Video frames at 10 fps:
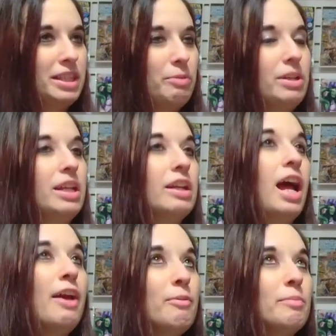And
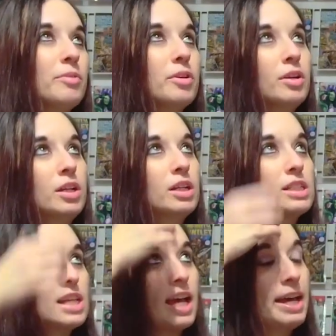I remember,
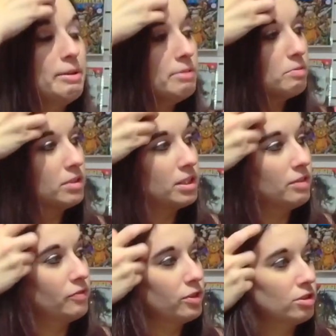because I was one of the
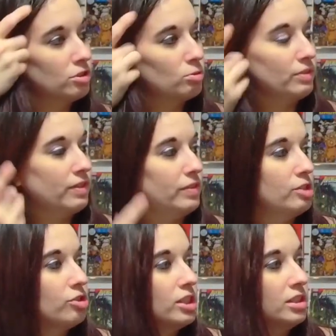first
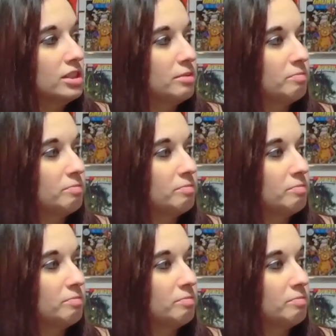2,500 to